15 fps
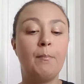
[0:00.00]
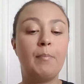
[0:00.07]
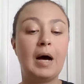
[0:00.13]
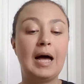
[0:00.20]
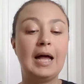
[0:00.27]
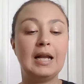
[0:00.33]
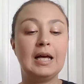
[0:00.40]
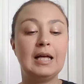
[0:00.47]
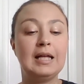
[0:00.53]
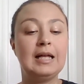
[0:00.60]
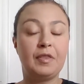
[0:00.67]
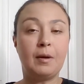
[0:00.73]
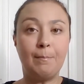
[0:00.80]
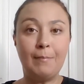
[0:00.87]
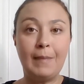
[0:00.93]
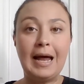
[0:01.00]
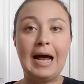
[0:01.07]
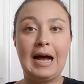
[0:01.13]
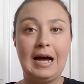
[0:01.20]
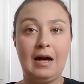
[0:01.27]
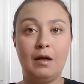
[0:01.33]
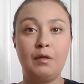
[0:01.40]
But the
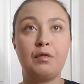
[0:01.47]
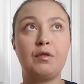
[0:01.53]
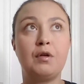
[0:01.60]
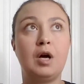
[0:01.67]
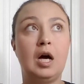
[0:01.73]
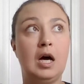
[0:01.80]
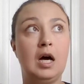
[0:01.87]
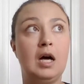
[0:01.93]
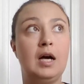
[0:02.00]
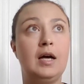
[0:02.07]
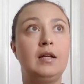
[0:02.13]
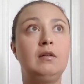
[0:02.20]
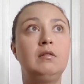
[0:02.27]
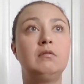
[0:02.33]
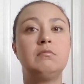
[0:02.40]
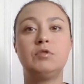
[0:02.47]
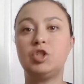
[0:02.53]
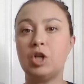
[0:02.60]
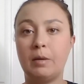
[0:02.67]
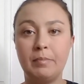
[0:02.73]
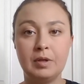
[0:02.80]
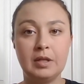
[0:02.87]
math on
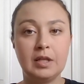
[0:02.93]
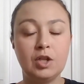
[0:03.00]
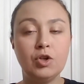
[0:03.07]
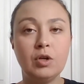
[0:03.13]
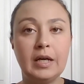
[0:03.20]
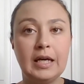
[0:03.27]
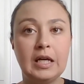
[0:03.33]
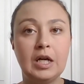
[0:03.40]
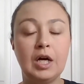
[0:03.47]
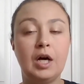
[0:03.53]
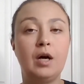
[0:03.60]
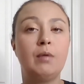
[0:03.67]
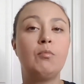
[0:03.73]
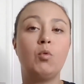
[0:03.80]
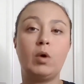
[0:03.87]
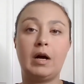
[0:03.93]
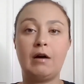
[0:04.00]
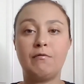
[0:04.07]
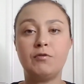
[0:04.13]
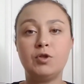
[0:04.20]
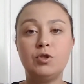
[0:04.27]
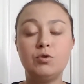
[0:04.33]
doubling your income
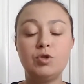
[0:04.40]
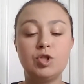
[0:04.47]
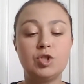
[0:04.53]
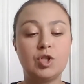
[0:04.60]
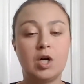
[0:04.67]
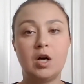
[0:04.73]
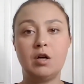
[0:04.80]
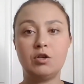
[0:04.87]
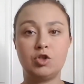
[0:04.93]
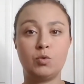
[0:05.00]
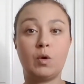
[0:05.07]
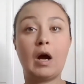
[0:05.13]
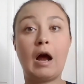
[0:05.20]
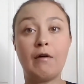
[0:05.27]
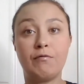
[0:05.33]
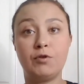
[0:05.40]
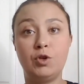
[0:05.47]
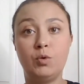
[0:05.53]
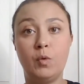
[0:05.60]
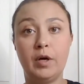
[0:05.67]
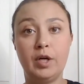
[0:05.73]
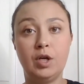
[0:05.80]
wherever you start to wherever
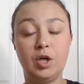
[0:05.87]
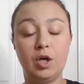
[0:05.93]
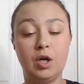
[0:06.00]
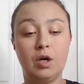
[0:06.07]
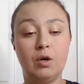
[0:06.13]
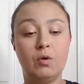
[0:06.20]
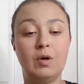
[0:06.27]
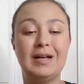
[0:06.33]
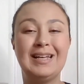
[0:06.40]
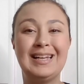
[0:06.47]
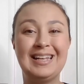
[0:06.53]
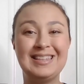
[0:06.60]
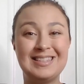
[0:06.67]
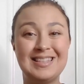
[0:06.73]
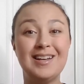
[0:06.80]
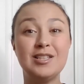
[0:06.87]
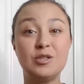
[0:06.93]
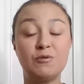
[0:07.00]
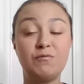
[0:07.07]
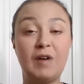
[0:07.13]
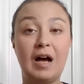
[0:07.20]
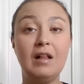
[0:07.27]
you want to go
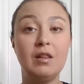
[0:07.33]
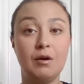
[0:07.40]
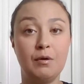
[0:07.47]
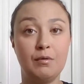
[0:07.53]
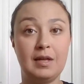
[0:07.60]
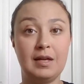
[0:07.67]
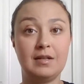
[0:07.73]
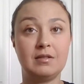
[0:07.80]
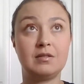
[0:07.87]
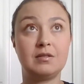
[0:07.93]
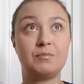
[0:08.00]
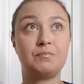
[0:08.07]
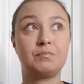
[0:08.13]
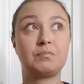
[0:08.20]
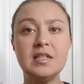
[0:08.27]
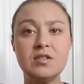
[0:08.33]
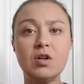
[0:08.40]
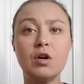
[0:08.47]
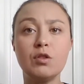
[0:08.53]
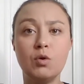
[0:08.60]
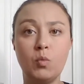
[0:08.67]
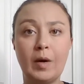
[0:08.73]
does follow this. These
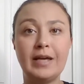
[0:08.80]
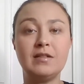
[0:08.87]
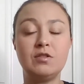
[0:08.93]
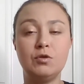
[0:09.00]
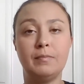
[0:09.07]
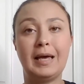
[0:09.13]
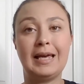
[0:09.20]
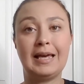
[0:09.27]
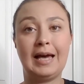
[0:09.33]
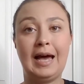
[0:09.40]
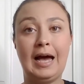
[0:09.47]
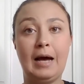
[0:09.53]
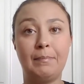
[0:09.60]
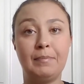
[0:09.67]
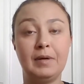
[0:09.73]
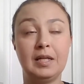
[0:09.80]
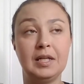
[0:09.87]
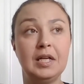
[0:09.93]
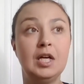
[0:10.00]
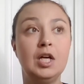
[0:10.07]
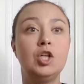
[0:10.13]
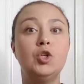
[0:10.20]
are the ways you make it happen.
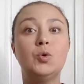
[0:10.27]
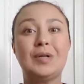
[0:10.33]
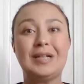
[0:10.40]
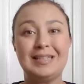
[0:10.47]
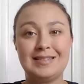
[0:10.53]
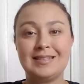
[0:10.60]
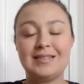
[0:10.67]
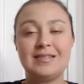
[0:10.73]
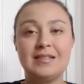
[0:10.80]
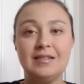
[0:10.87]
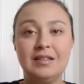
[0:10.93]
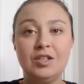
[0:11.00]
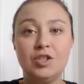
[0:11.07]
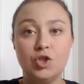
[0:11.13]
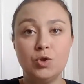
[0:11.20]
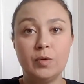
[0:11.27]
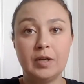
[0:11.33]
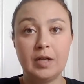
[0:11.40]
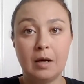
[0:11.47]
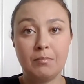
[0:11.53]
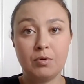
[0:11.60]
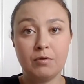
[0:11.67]
You consistently do
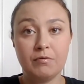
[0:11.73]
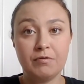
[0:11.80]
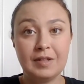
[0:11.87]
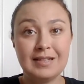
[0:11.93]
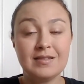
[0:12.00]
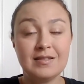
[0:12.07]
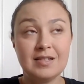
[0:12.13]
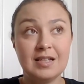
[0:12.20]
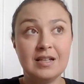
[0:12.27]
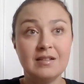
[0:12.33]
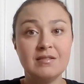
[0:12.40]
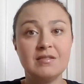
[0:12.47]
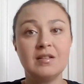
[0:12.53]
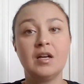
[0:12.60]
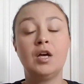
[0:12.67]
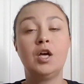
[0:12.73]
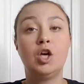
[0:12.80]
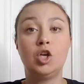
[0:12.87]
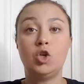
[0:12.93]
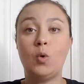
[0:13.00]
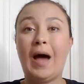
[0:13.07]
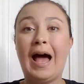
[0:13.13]
a number of listings.
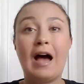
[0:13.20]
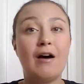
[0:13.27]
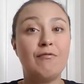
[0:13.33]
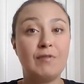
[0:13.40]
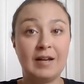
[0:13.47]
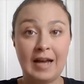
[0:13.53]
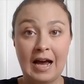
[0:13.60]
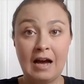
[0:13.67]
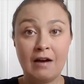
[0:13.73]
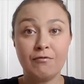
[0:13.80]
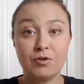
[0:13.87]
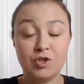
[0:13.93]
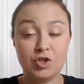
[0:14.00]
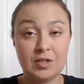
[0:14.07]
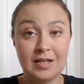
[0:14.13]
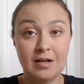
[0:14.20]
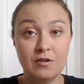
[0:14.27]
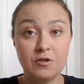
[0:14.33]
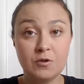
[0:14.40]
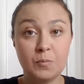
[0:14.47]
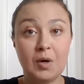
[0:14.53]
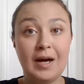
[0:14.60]
You have an average
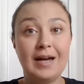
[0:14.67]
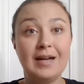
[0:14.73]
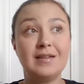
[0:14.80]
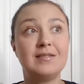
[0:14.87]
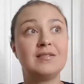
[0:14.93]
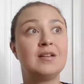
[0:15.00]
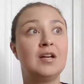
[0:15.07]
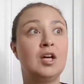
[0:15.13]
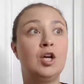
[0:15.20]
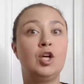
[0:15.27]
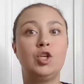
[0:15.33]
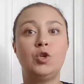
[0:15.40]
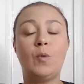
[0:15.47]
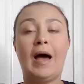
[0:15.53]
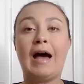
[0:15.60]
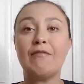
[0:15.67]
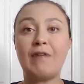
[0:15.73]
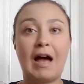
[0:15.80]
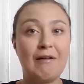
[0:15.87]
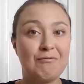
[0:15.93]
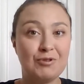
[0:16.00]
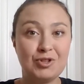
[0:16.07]
sales price. You have
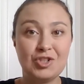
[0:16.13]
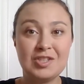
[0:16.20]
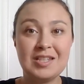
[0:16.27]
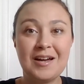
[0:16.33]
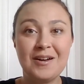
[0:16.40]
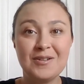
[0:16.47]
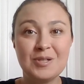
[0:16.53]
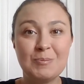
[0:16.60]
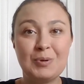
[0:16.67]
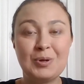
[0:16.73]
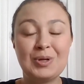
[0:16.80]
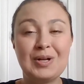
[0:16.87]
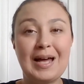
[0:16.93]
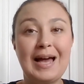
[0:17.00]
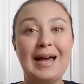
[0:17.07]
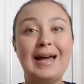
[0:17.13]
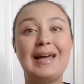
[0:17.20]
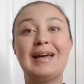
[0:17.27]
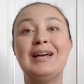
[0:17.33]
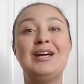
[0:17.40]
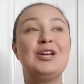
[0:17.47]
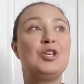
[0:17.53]
average sales per
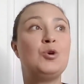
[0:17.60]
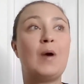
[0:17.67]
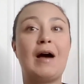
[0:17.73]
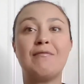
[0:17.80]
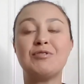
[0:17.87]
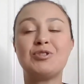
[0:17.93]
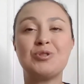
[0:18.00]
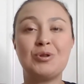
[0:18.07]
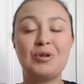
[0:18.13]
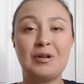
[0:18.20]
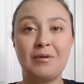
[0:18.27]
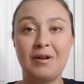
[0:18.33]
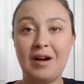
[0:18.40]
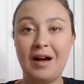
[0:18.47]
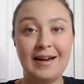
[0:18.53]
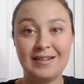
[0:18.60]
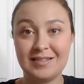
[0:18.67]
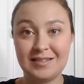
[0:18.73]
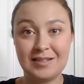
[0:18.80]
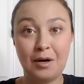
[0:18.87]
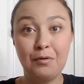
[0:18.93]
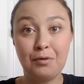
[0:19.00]
day. You have a certain kind
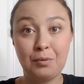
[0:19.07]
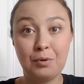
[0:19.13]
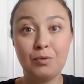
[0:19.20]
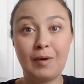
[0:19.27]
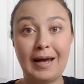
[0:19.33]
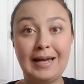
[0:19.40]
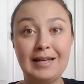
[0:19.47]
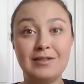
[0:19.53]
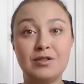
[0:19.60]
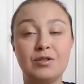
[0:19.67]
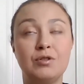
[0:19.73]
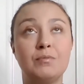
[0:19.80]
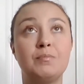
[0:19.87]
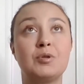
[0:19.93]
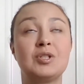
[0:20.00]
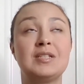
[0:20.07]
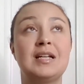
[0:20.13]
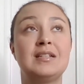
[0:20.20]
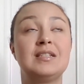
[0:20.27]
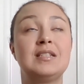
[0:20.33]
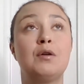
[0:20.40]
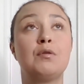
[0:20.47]
of sell-through rate, certain
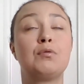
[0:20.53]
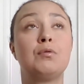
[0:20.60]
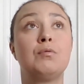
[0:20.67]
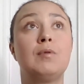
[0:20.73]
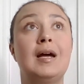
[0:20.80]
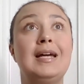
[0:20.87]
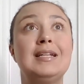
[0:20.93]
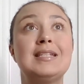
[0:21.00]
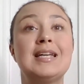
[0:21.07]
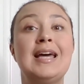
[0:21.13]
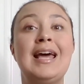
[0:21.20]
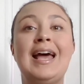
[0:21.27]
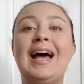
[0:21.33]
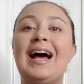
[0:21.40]
percent sell-through rate.